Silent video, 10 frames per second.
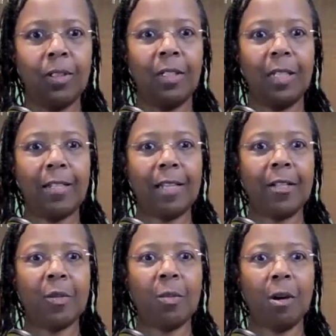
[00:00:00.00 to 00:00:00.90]
yes
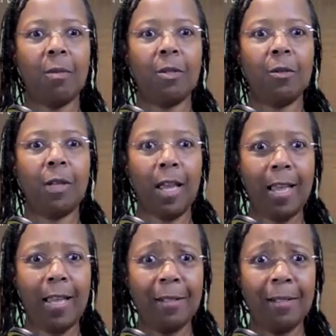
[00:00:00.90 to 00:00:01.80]
as a mom you
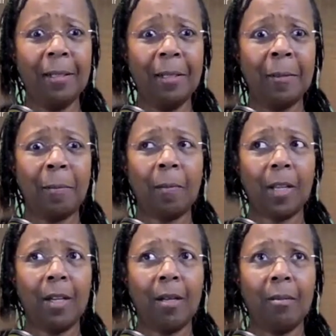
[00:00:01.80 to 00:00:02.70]
can
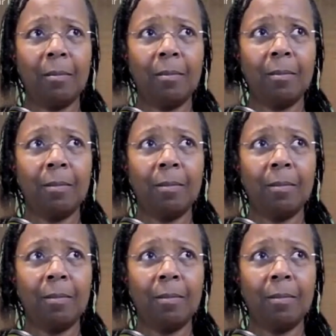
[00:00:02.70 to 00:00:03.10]
um,